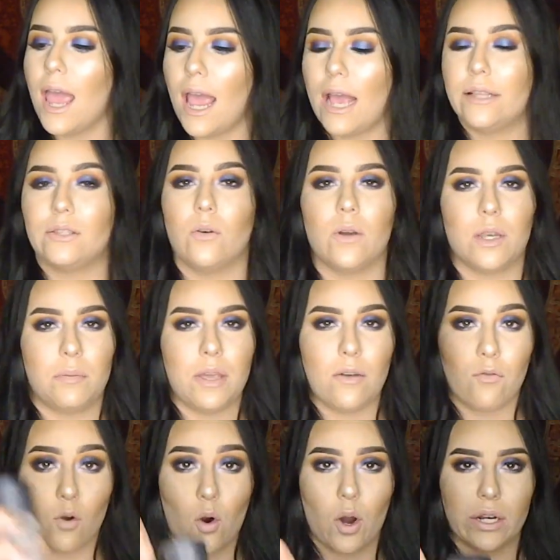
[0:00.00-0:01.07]
is going to be,
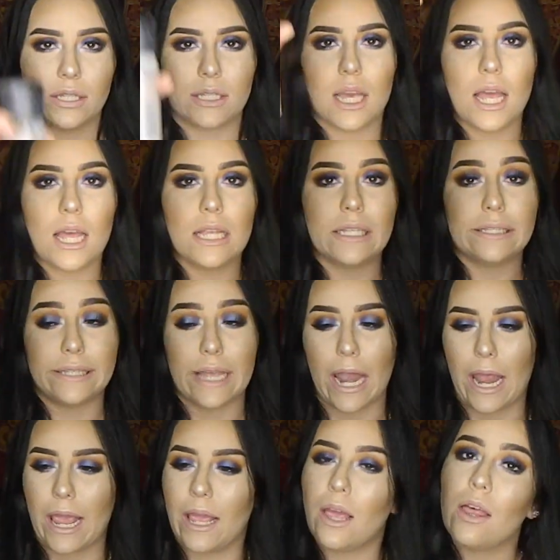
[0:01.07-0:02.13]
of course,
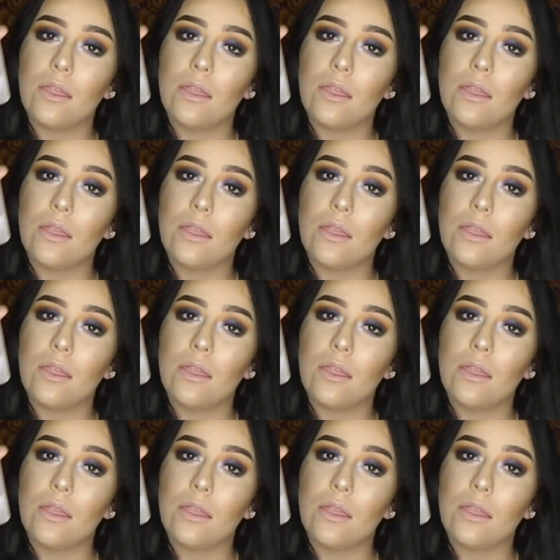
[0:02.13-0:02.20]
setting